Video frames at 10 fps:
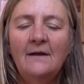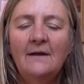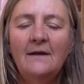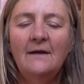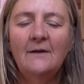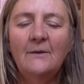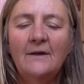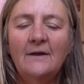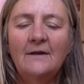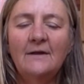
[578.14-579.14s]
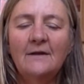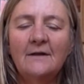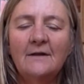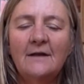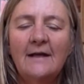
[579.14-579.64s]
And now we're going
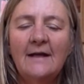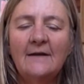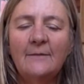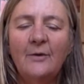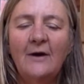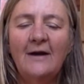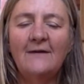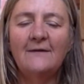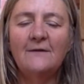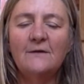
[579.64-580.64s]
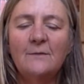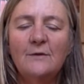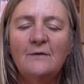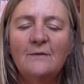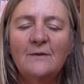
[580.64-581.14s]
to connect the breath to the
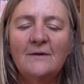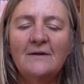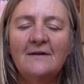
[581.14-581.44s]
movement.